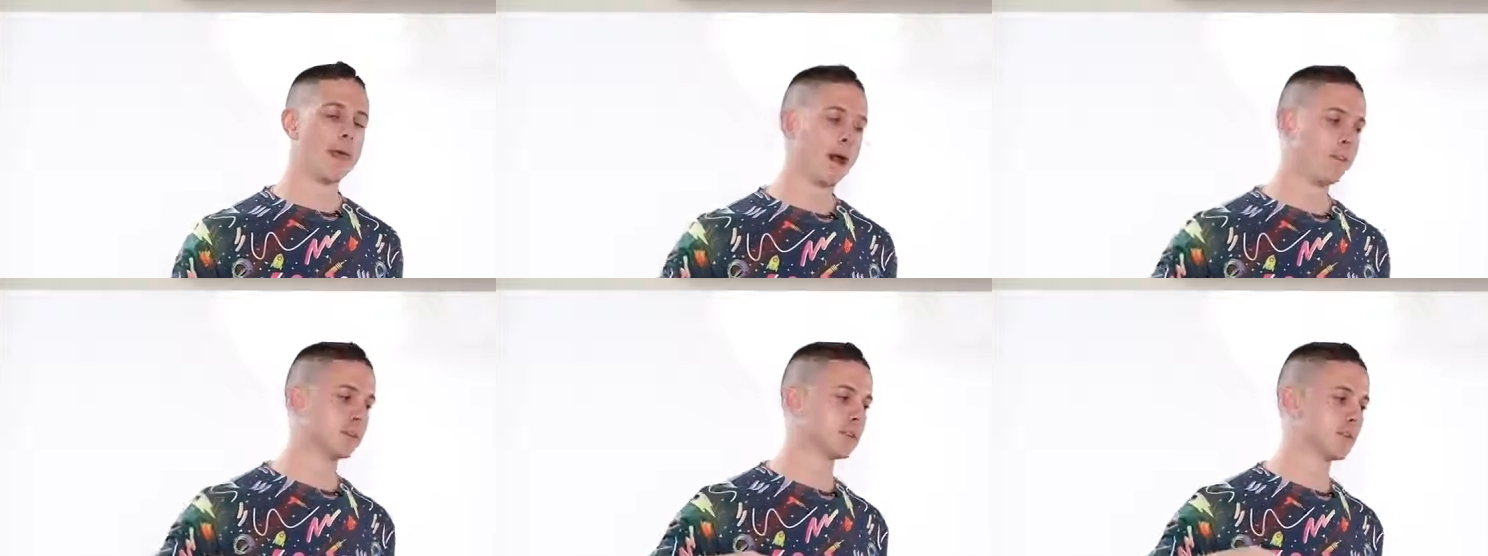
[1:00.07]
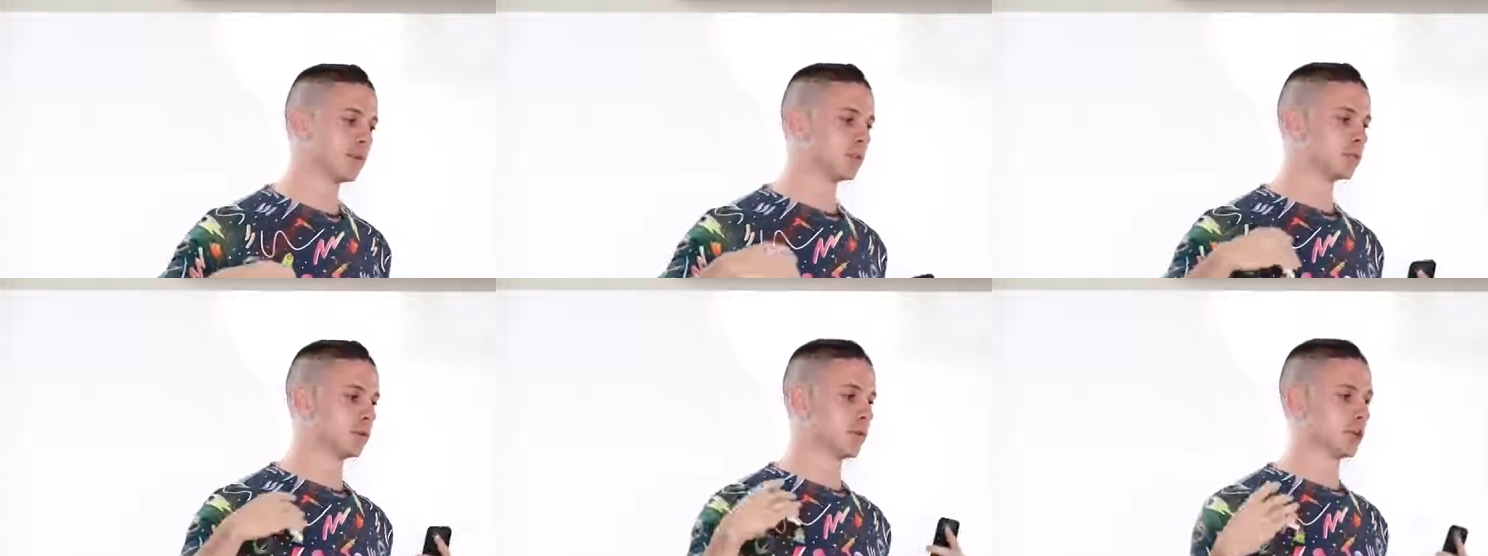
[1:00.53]
it's something
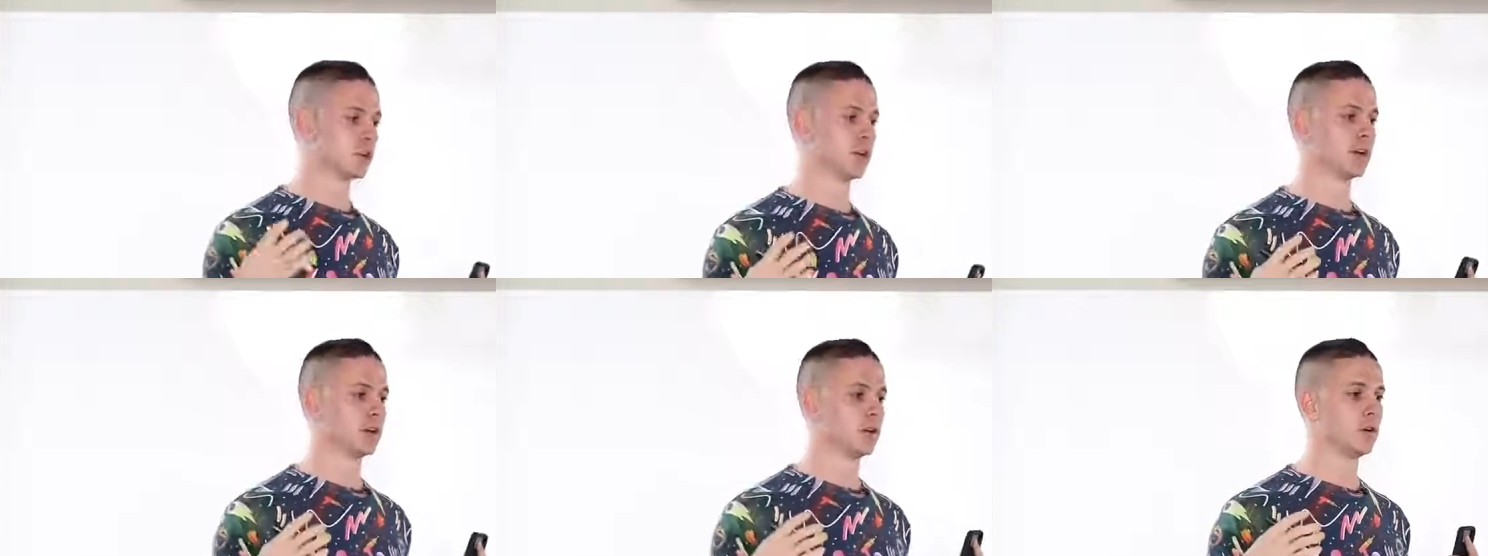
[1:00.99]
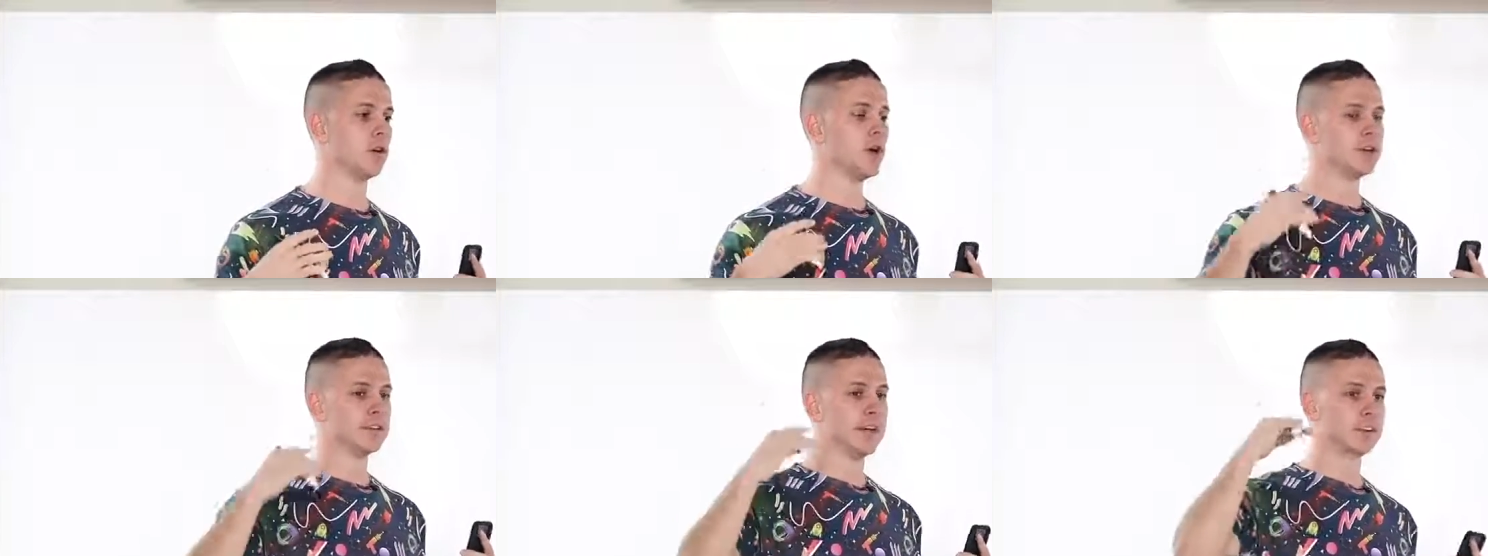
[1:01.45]
that's really critical
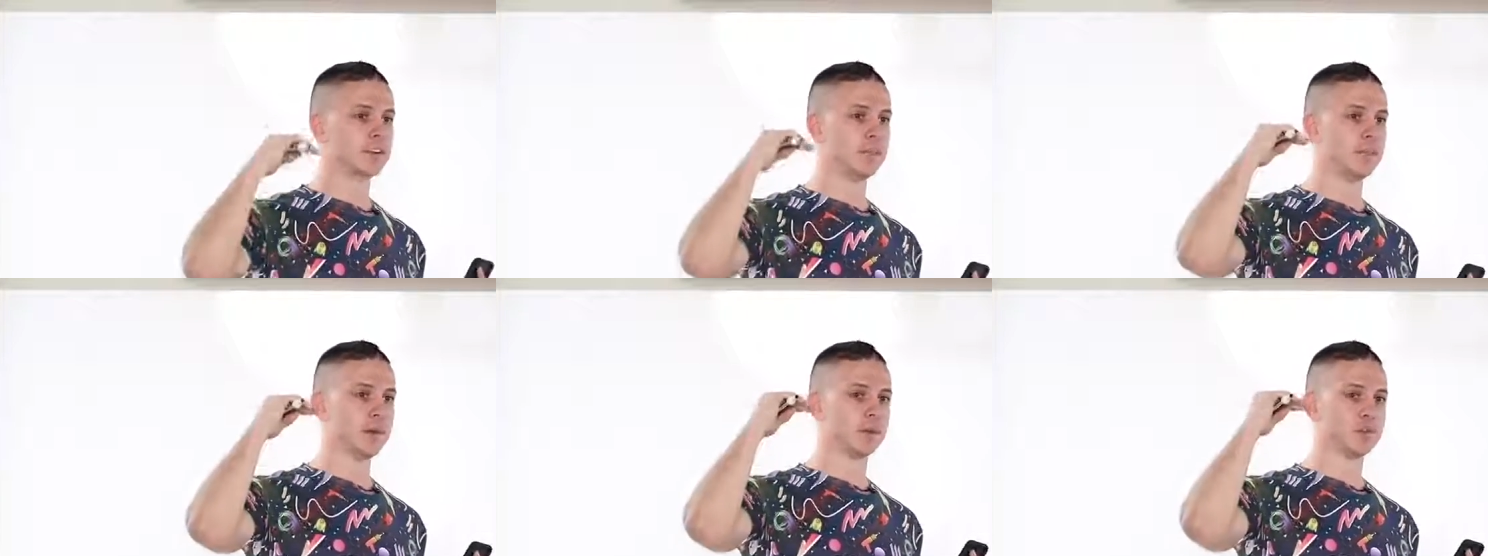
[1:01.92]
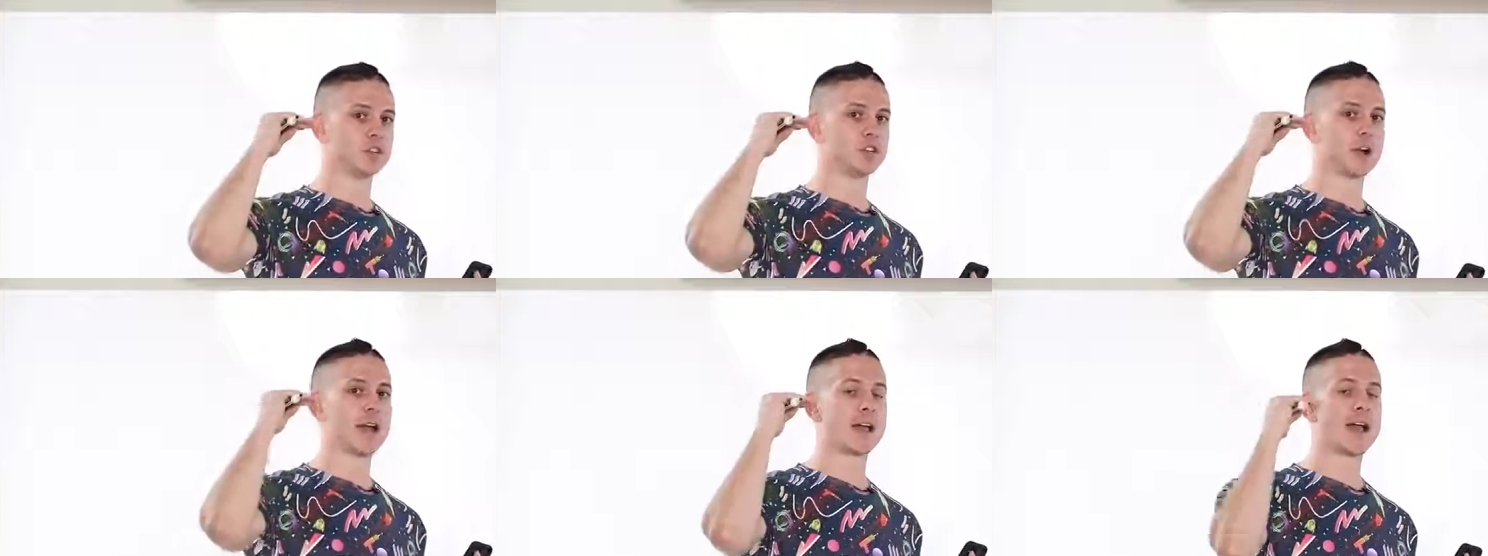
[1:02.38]
to actually be able to
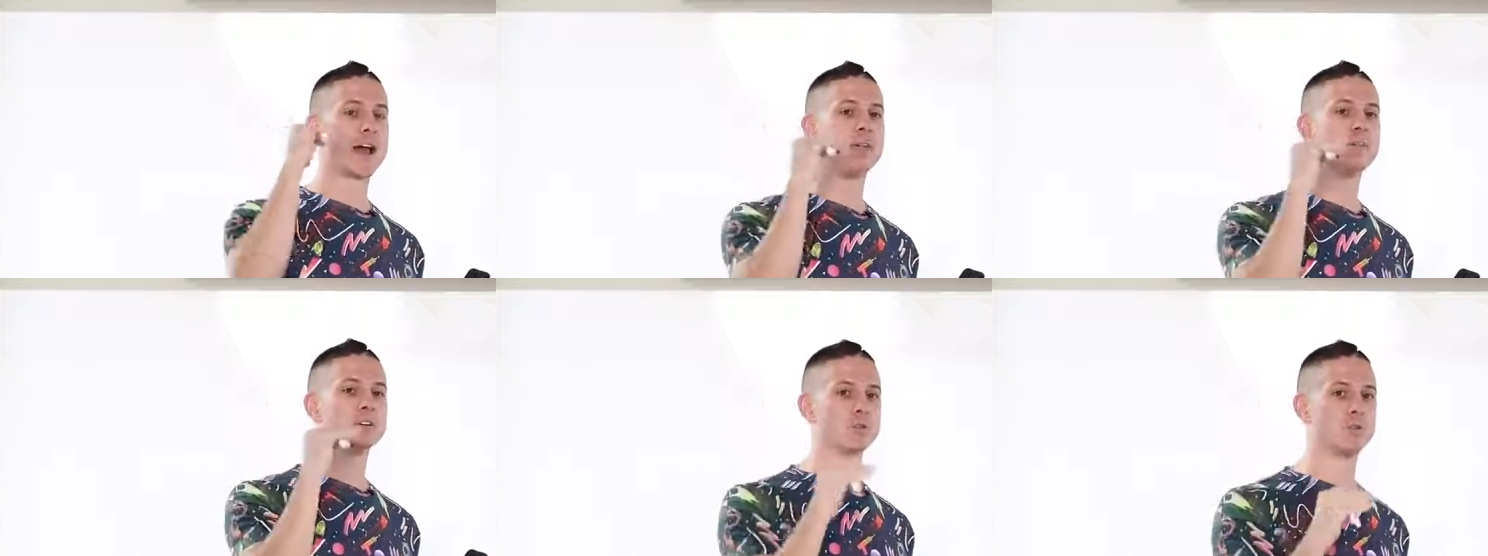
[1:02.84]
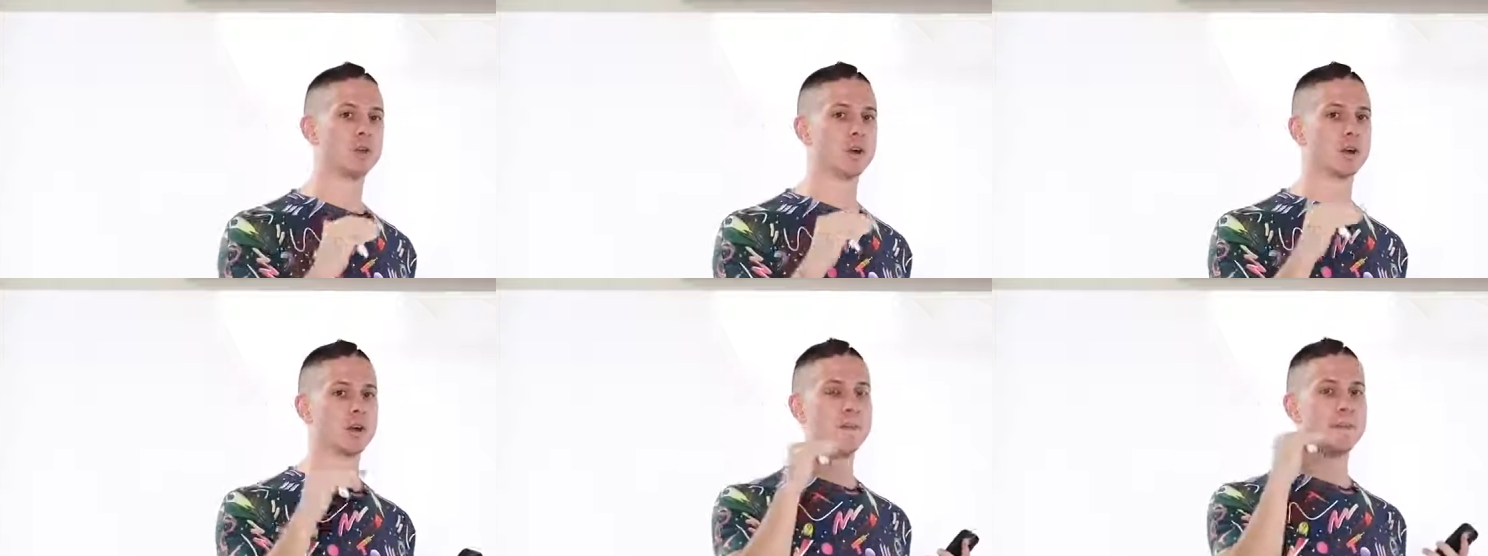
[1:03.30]
track how much
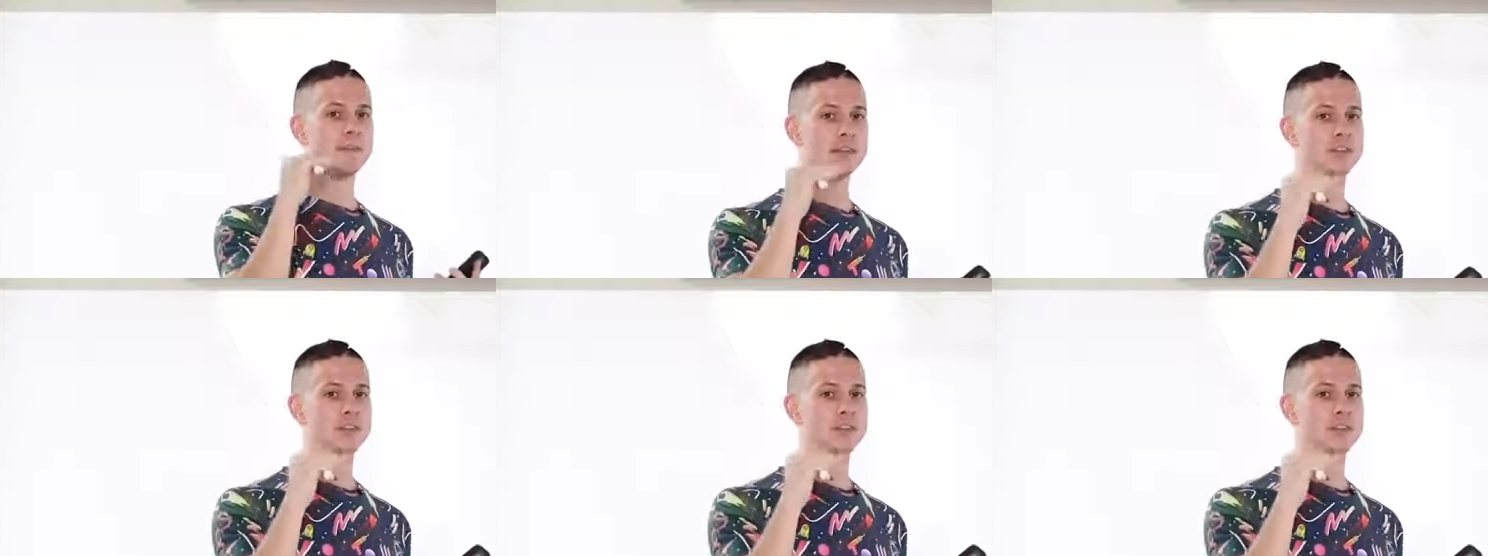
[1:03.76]
work